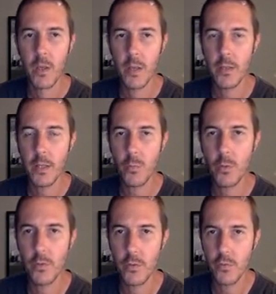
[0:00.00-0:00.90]
And then we'll
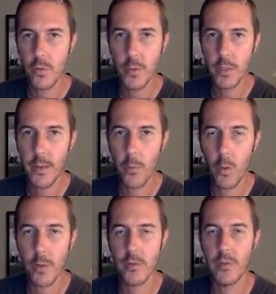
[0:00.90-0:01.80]
distribute that
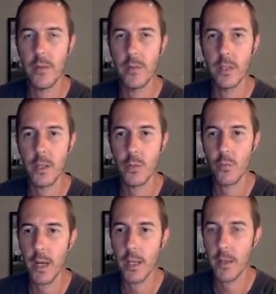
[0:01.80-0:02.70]
1/7 on the
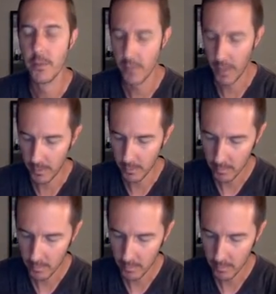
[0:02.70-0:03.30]
right-hand side.